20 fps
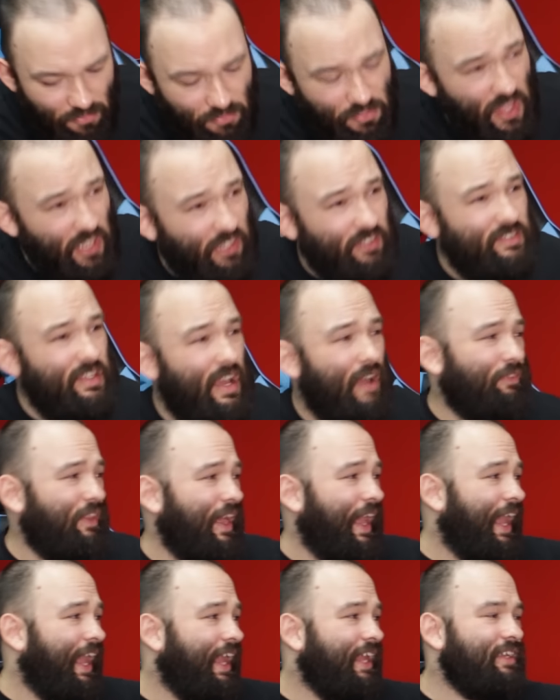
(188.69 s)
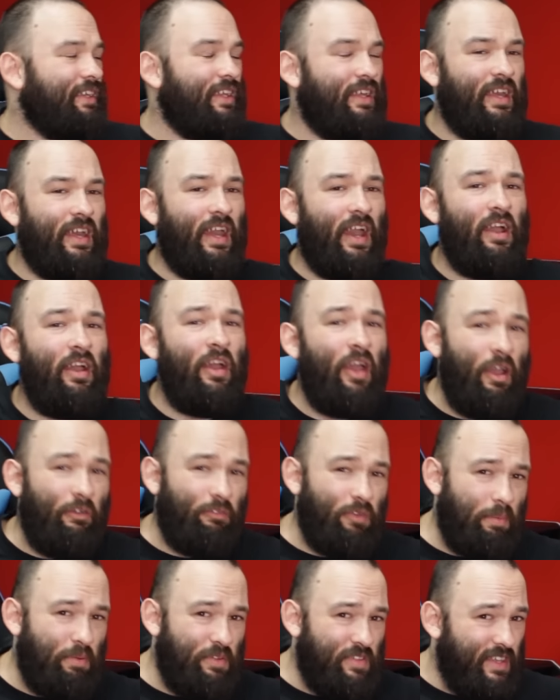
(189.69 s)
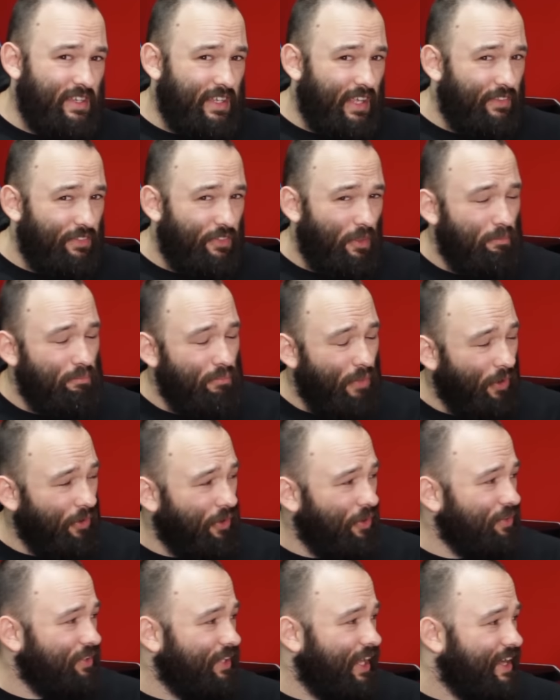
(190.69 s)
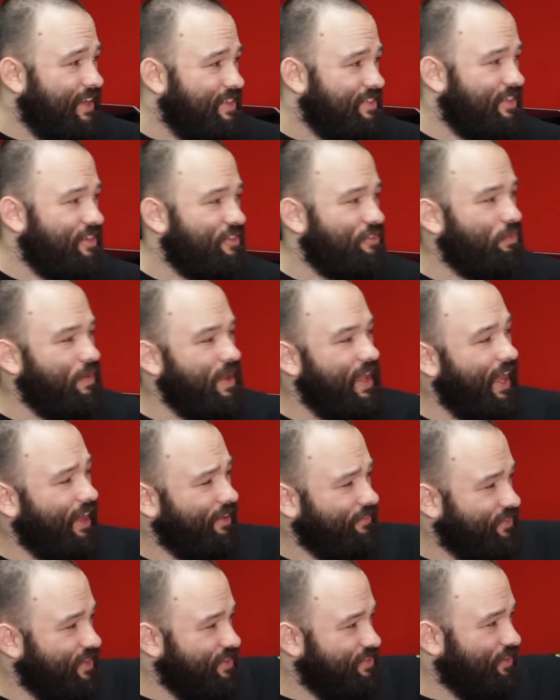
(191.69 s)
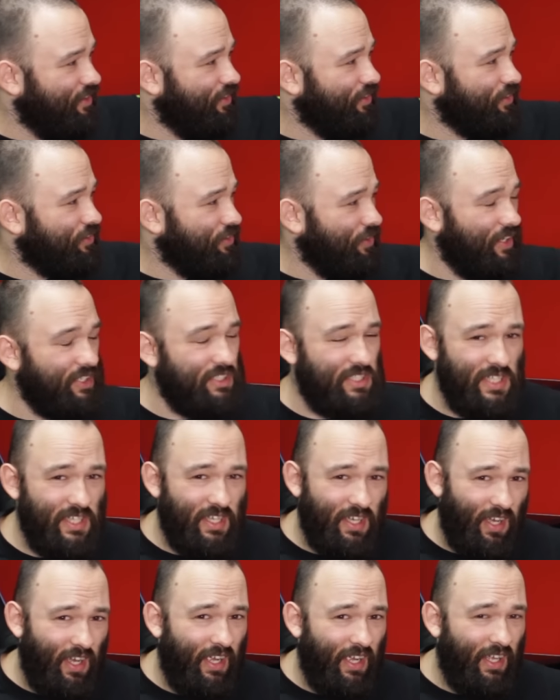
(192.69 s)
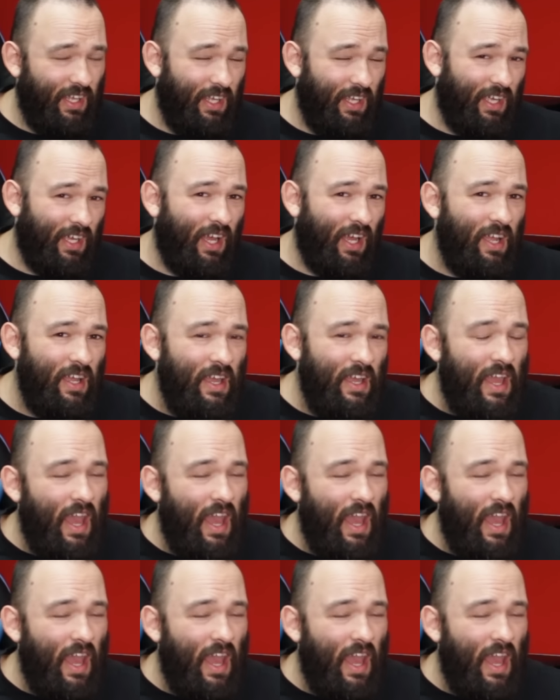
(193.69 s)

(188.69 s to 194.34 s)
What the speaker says: then down the end here, representing the mono lasers, we have this grunty guy here,